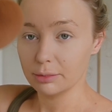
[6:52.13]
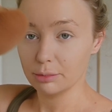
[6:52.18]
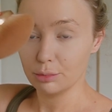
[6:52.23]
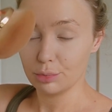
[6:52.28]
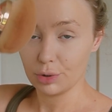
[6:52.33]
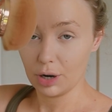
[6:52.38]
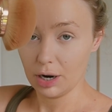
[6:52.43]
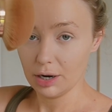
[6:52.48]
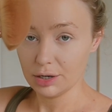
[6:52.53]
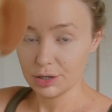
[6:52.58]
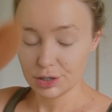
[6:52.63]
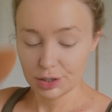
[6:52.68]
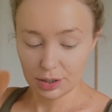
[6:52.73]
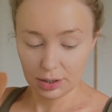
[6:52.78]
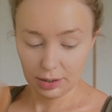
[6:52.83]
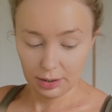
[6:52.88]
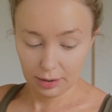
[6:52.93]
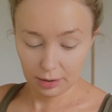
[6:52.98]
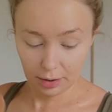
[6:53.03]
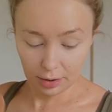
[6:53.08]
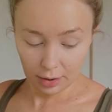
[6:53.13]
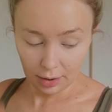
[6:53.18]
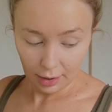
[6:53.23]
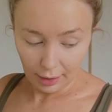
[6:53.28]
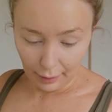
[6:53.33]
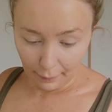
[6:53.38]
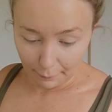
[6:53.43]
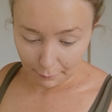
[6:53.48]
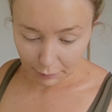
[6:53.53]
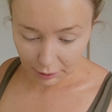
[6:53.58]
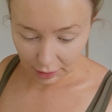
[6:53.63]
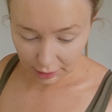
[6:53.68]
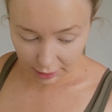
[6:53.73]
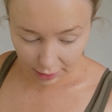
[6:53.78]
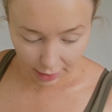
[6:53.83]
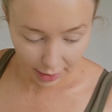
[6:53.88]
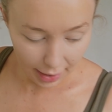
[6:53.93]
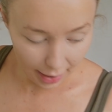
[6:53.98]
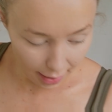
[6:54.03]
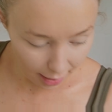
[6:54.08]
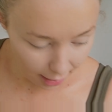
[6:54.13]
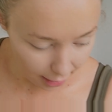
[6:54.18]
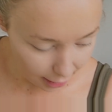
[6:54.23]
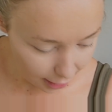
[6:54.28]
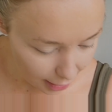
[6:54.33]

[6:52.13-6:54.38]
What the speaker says: brush to blend it out.